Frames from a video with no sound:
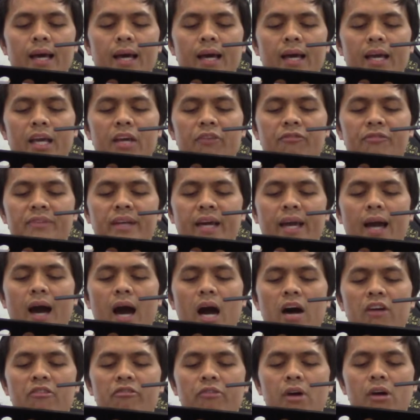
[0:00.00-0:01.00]
if they
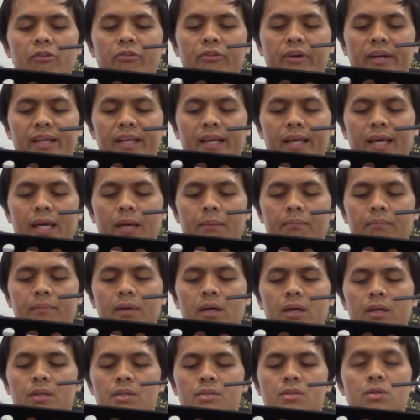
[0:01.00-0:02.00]
are devouring
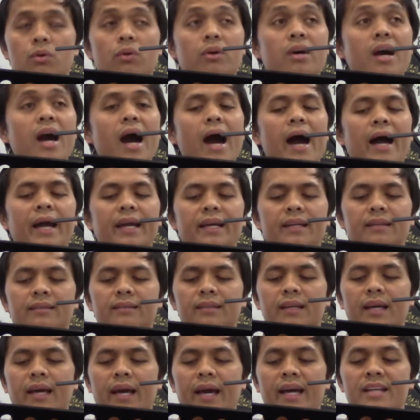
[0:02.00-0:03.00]
him. So
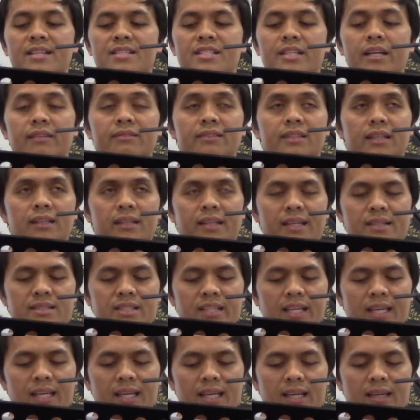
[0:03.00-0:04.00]
kind and gentle
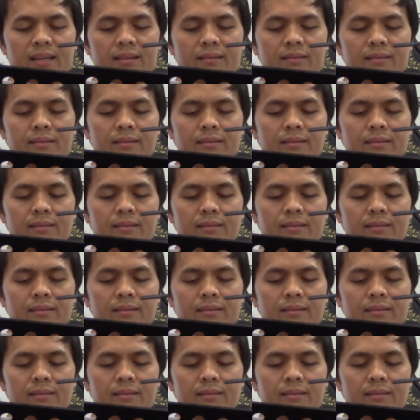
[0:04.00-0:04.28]
is he."